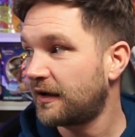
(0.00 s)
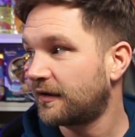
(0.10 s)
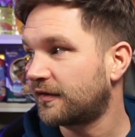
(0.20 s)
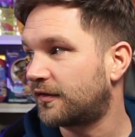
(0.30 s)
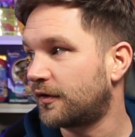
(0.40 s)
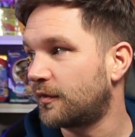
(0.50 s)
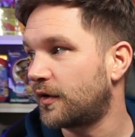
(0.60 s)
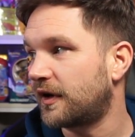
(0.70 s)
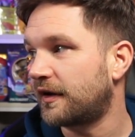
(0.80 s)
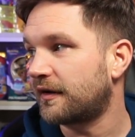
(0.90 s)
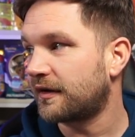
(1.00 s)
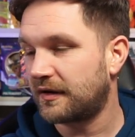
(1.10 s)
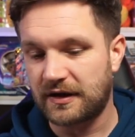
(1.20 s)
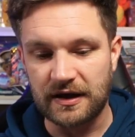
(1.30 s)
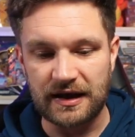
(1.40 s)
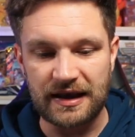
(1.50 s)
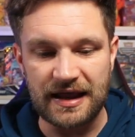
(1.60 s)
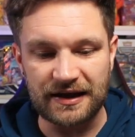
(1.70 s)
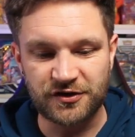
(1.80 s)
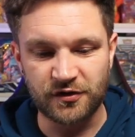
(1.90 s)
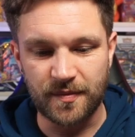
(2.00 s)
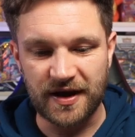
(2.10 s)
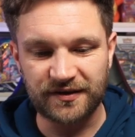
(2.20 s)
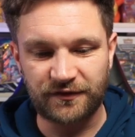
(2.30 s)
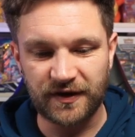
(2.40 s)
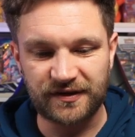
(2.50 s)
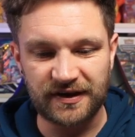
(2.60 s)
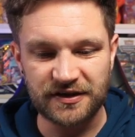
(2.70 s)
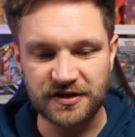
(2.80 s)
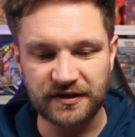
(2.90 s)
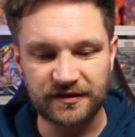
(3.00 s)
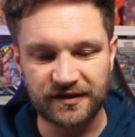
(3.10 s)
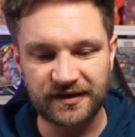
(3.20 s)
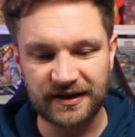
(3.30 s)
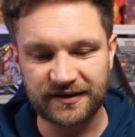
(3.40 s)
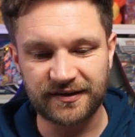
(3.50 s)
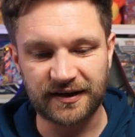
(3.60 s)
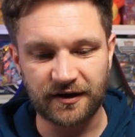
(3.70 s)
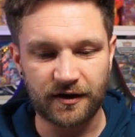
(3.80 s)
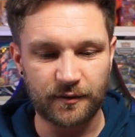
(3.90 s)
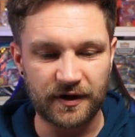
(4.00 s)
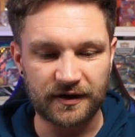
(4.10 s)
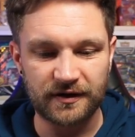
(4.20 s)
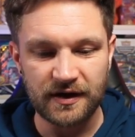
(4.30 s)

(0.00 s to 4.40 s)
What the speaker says: Sudowoodo. Electabuzz first edition. Sick artwork.